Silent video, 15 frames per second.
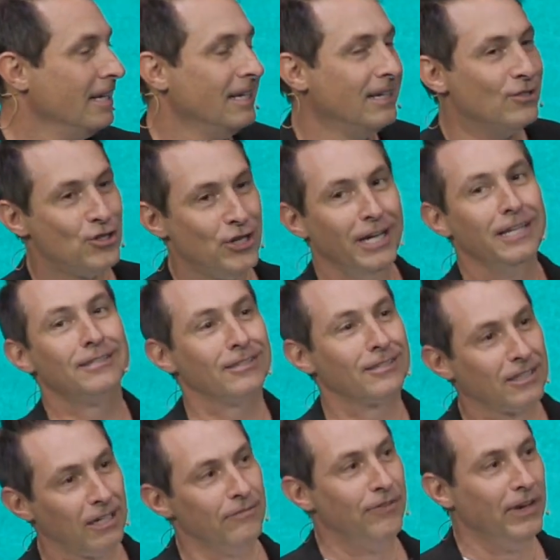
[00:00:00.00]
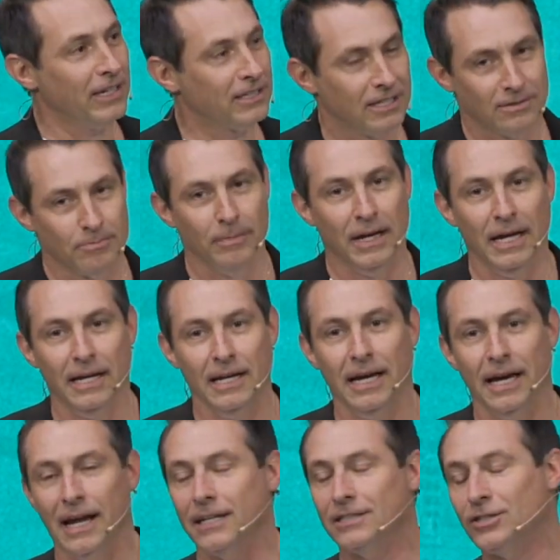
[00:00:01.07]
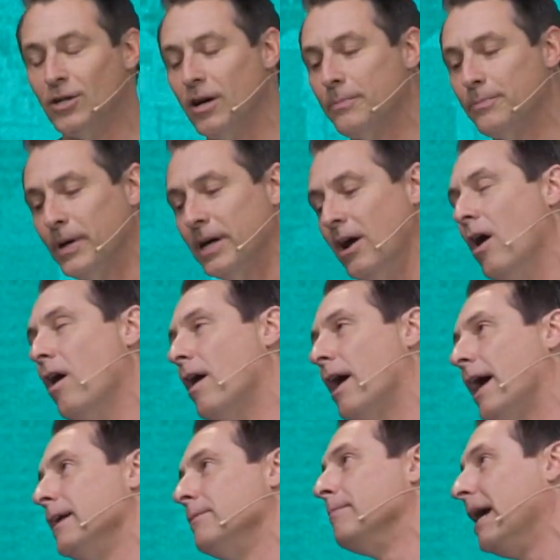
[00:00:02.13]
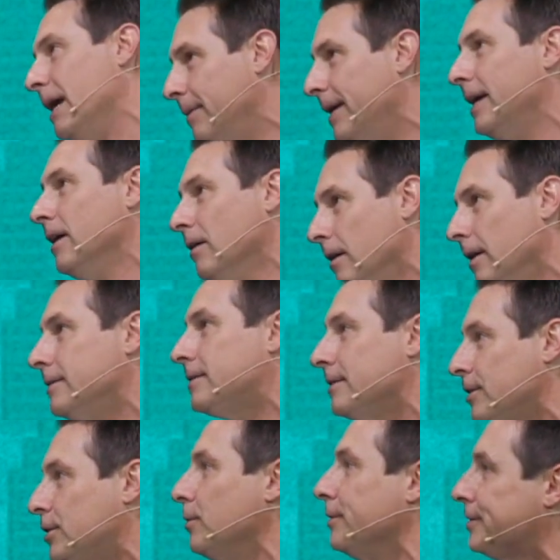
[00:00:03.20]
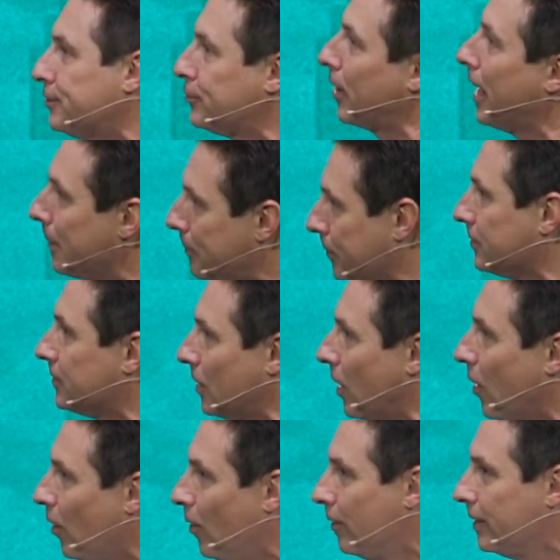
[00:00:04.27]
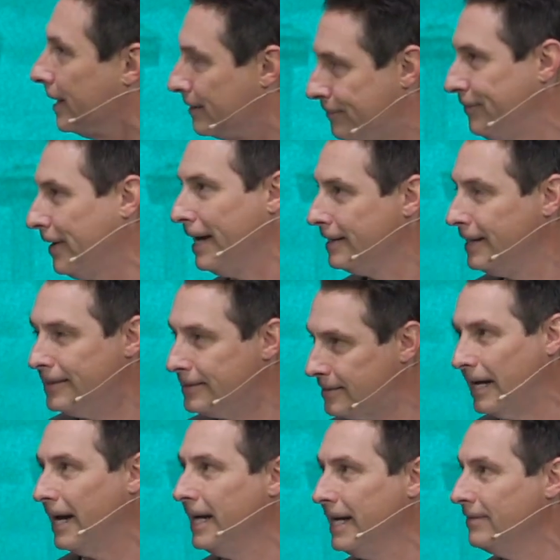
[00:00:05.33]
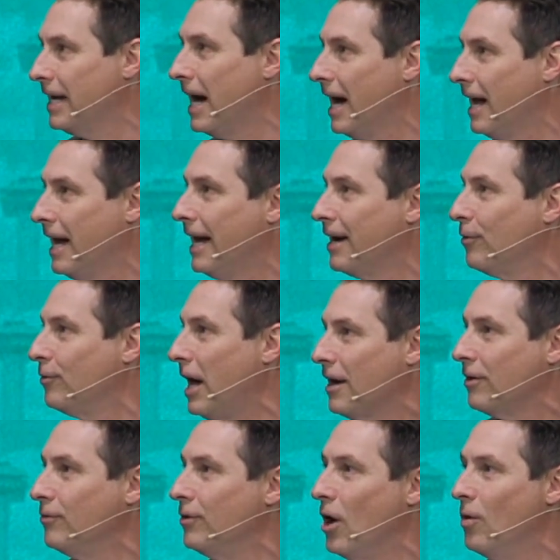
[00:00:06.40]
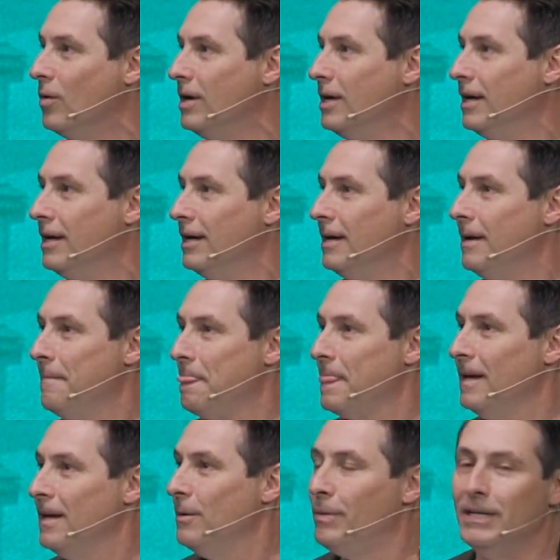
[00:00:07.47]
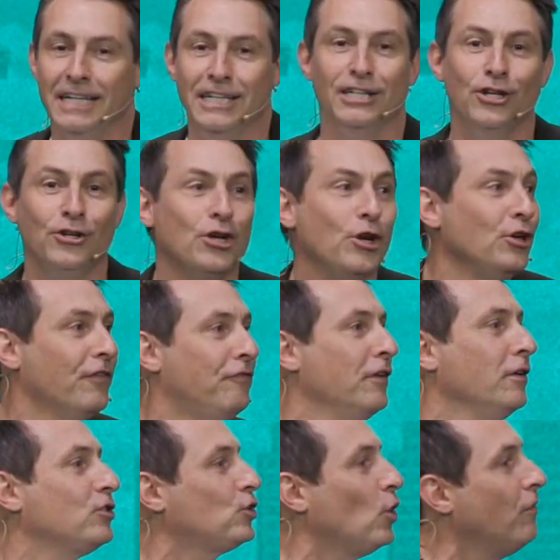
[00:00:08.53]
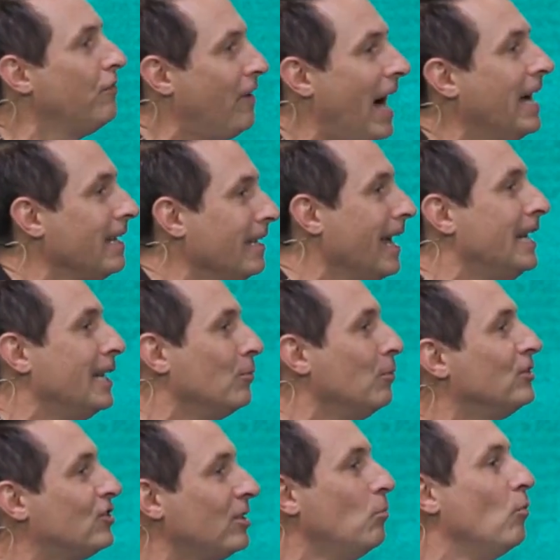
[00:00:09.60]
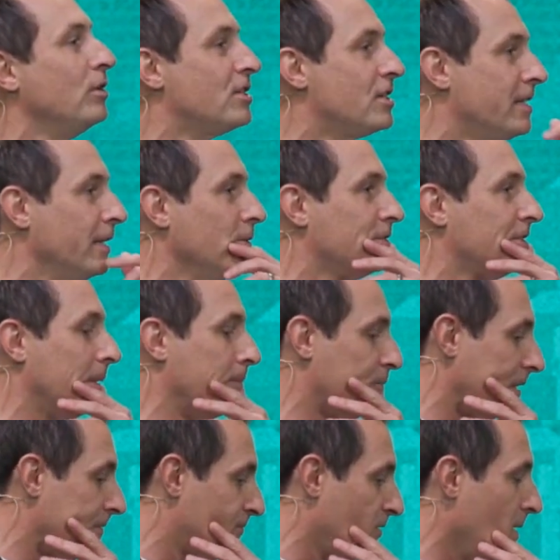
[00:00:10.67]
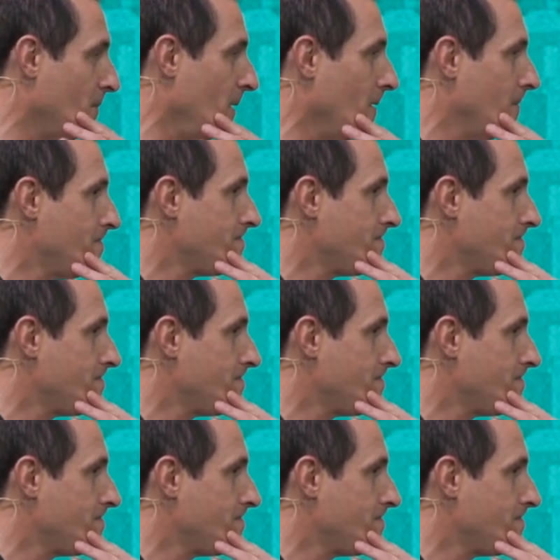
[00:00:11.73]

Jesus convicted me, and I started praying, all right, maybe he'll listen to a Striper song and get saved. I don't know. But you feel so violated when someone steals something from you.